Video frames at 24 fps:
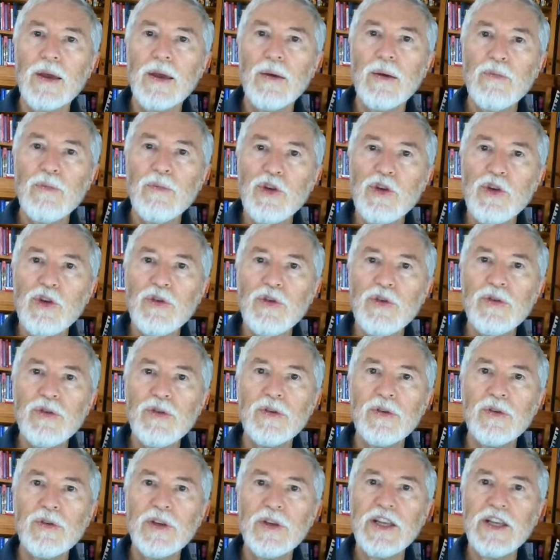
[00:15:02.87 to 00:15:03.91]
Moon
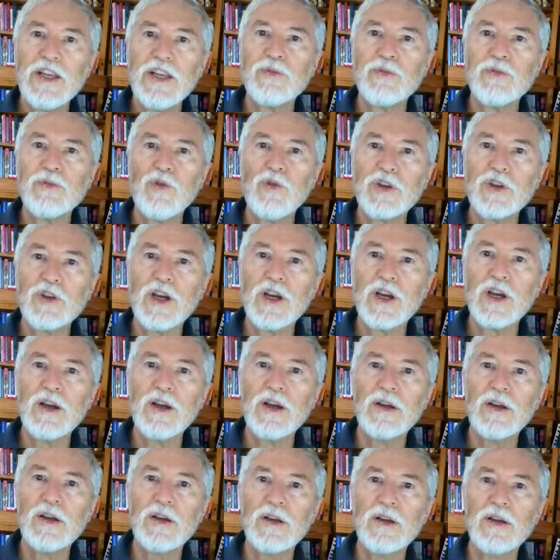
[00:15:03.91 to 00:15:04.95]
is water,
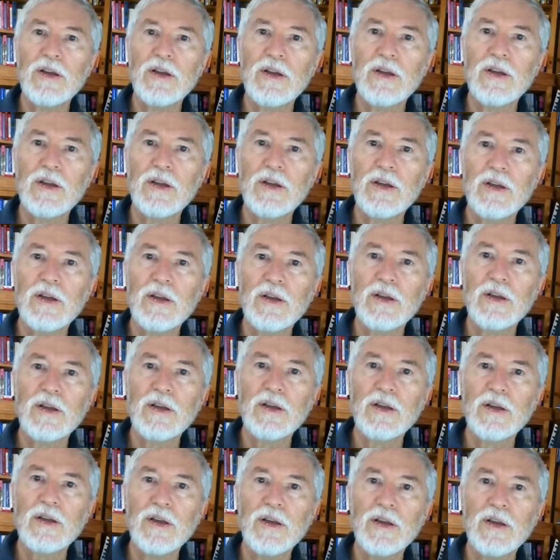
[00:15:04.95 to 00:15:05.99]

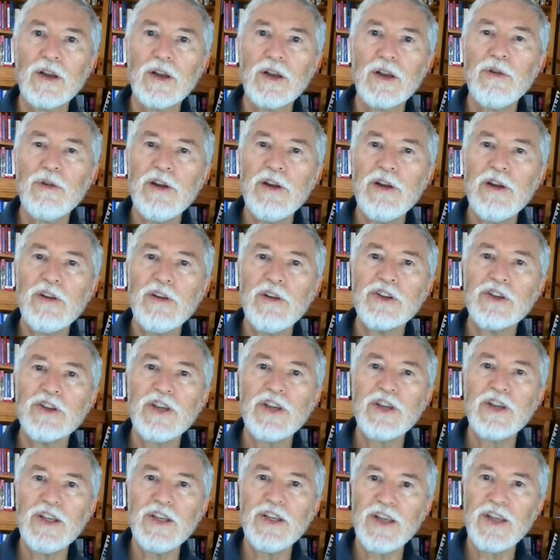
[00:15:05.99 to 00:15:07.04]
Aquarius
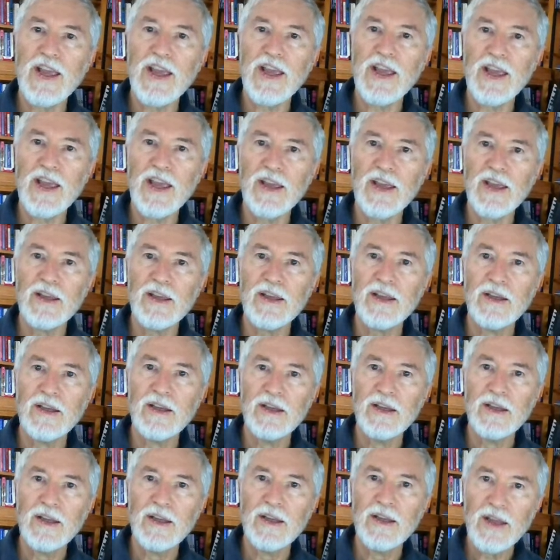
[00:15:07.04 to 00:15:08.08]
is air,
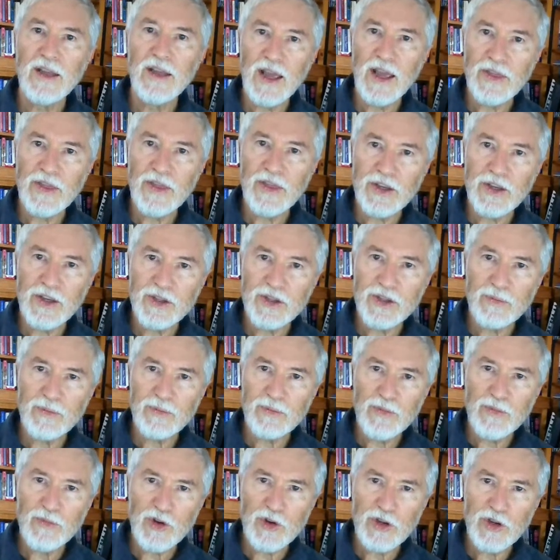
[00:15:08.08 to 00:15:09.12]
and this
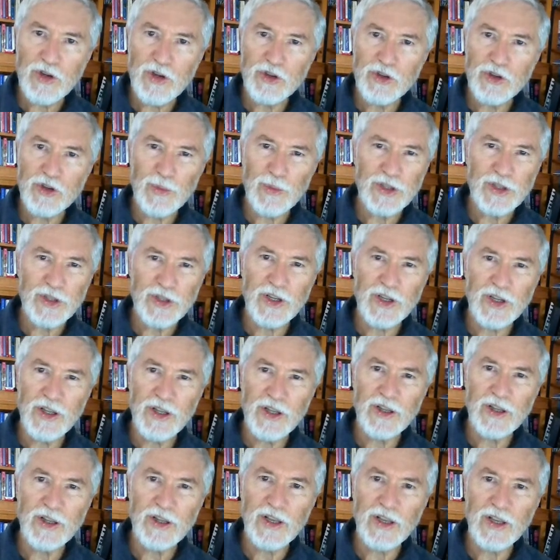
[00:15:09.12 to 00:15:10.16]
moon is almost in
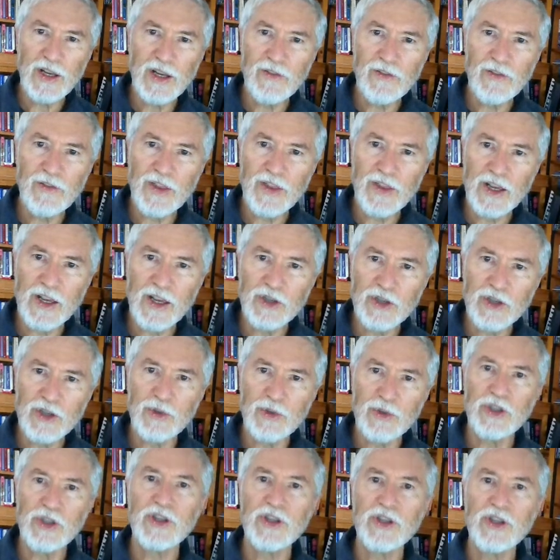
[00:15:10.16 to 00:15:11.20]
the 11th house, which
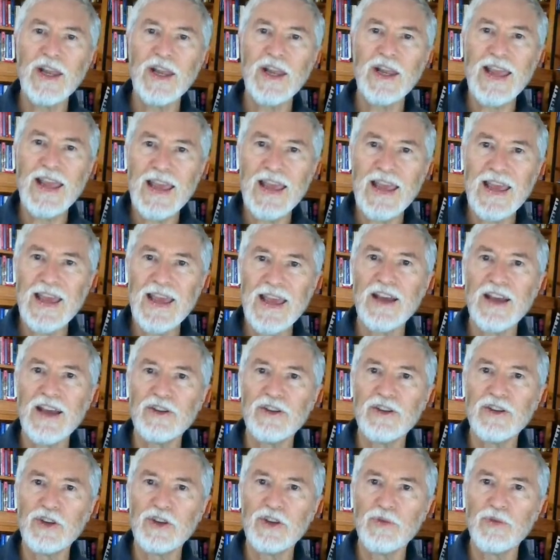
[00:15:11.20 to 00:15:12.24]
is an air
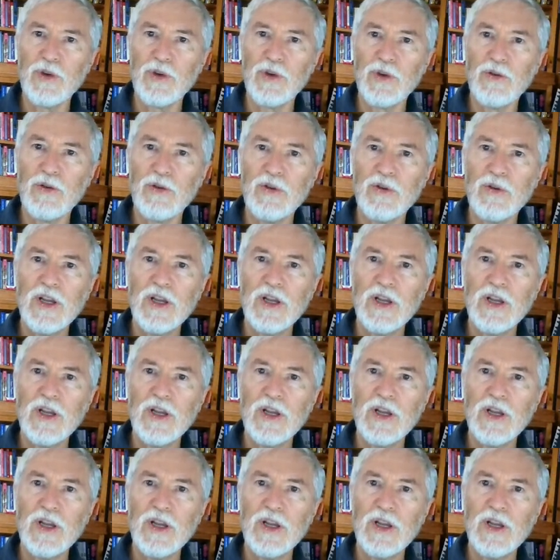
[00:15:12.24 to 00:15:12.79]
house as well.